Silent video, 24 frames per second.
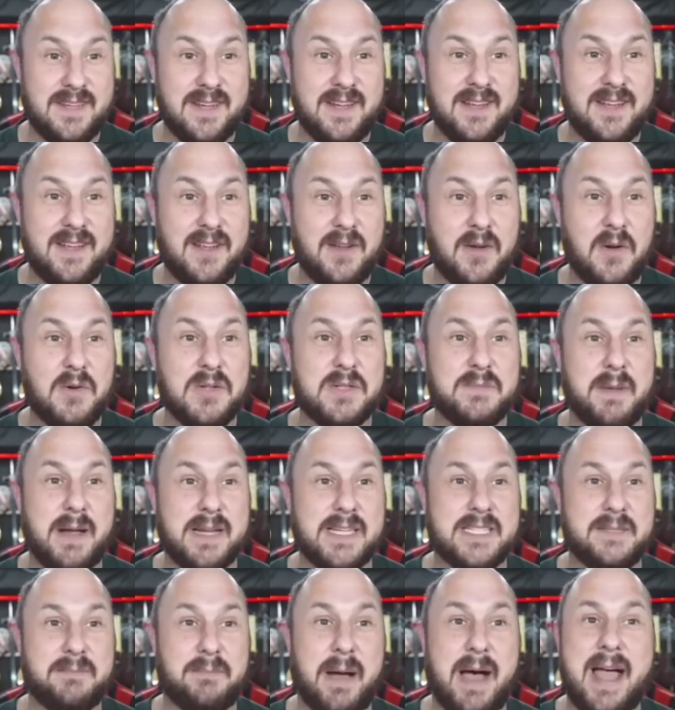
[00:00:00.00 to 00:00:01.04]
who's my
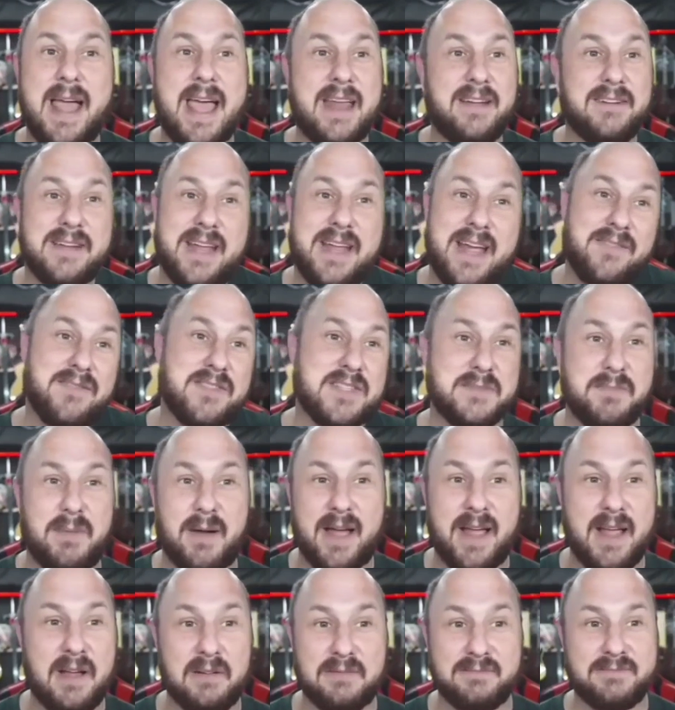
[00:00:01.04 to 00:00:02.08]
spy? I don't have a spy.
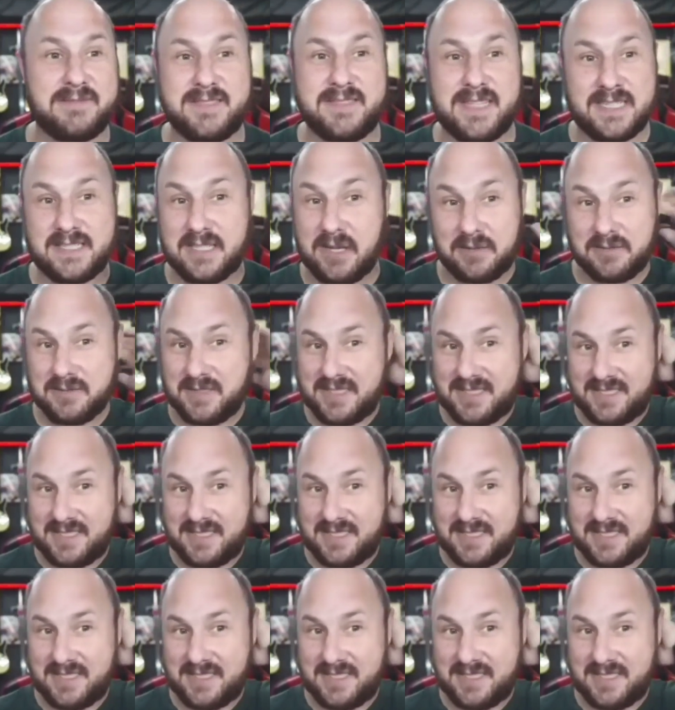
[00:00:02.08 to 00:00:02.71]
I don't.